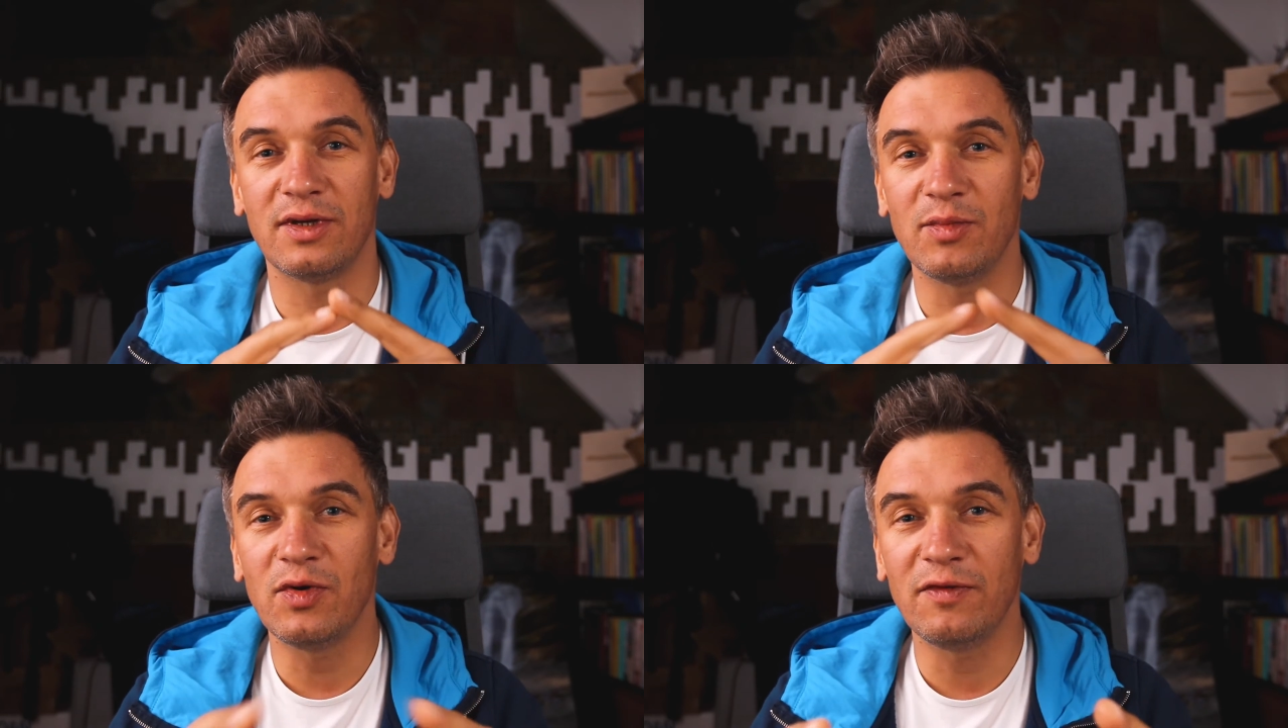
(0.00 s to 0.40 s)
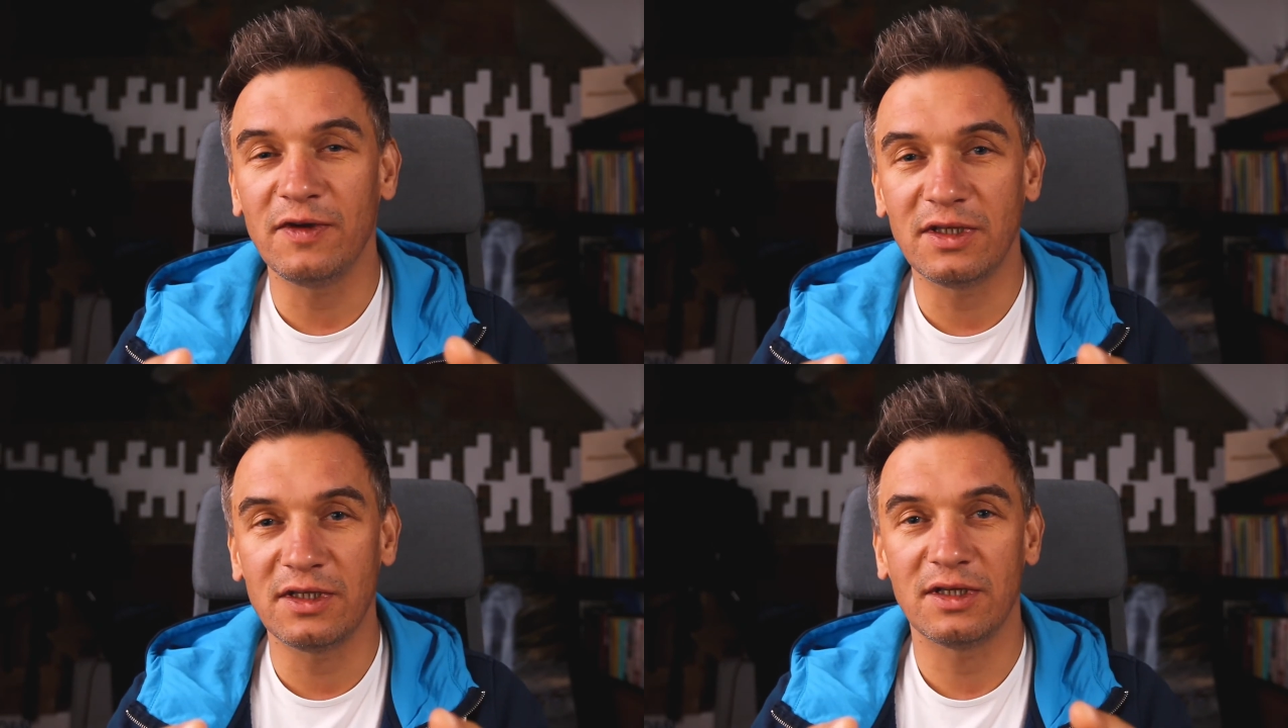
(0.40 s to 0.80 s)
remove
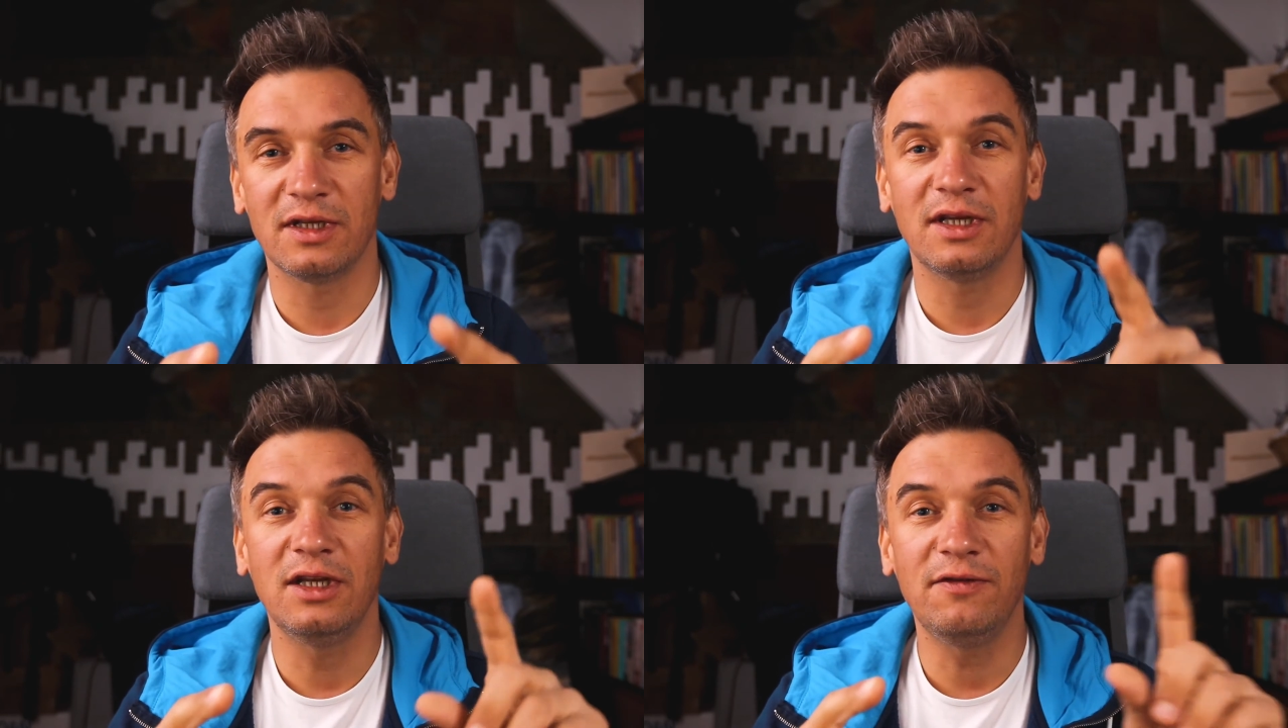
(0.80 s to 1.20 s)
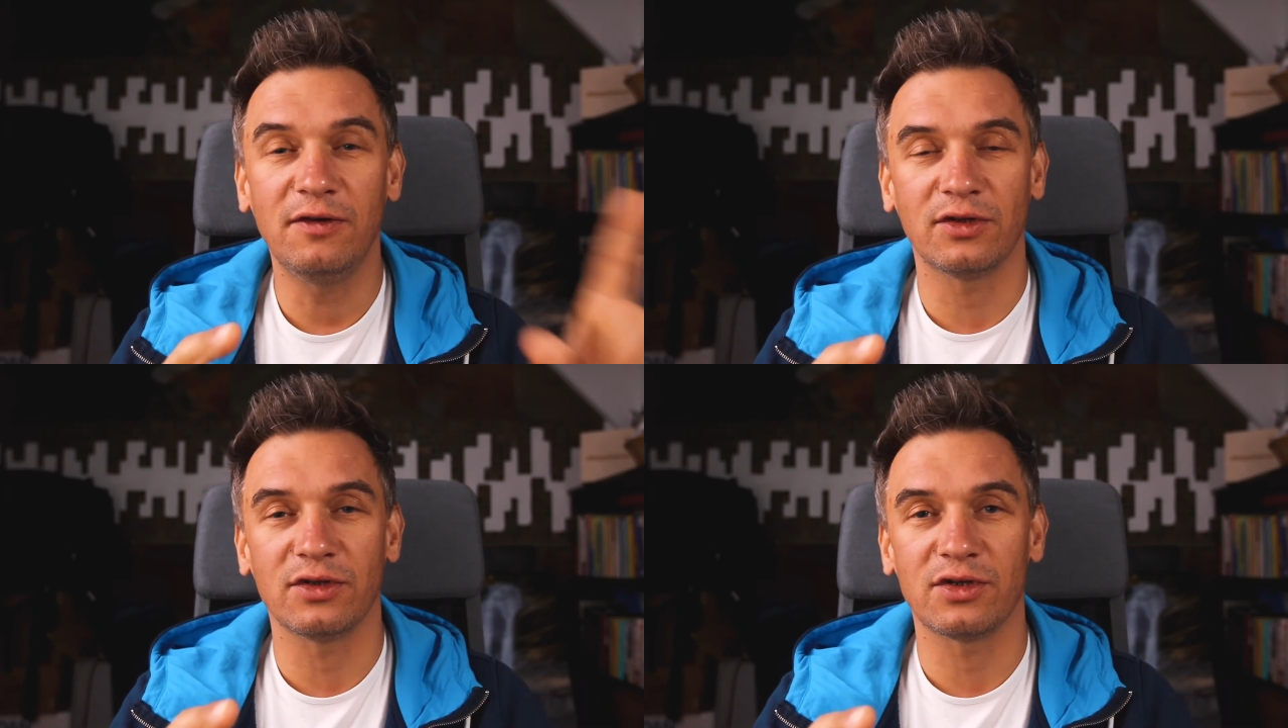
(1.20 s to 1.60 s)
it in
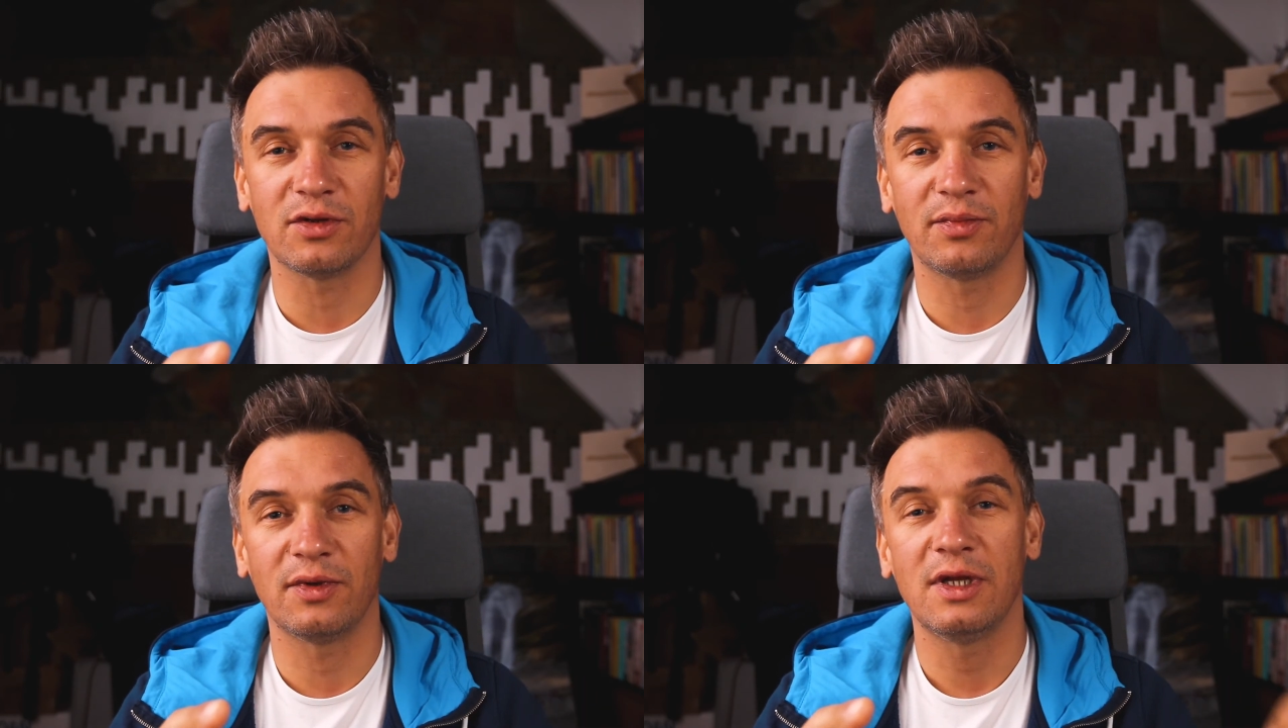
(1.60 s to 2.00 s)
Photoshop.